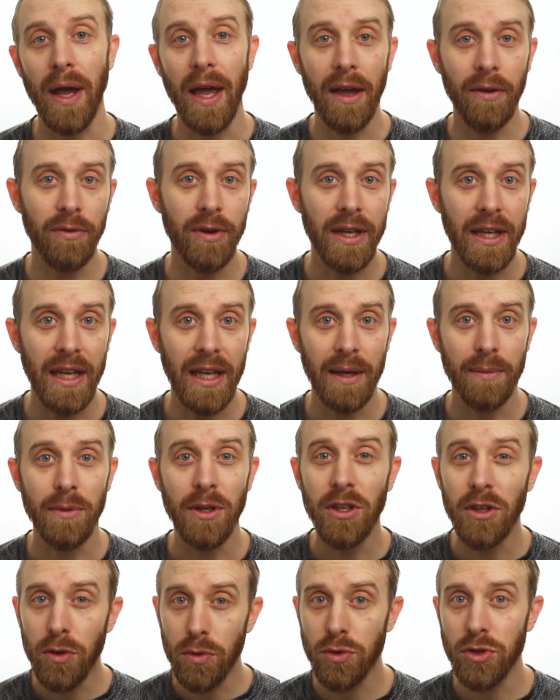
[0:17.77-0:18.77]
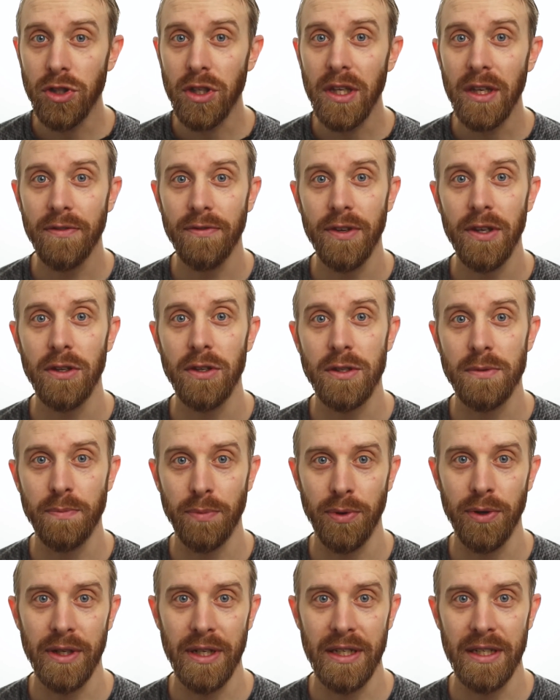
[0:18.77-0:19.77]
every game usually feels
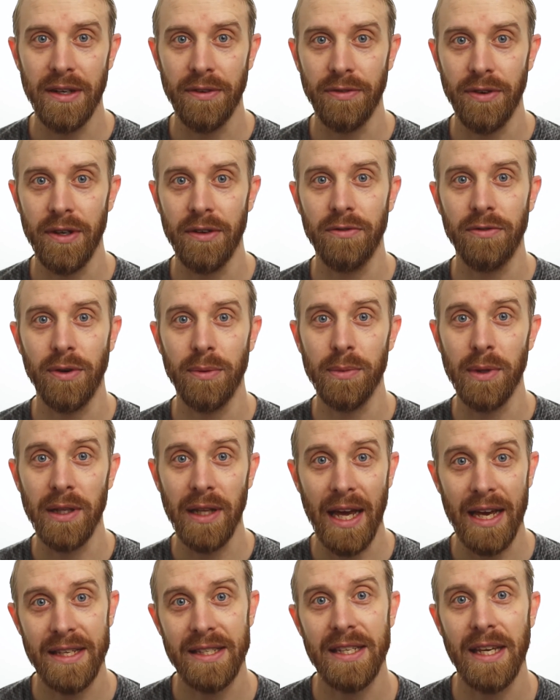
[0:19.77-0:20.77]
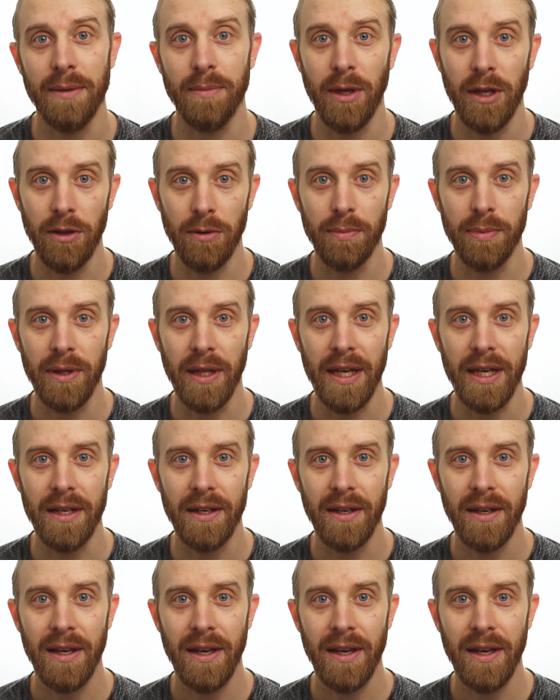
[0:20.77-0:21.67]
pretty different from the last game that you played.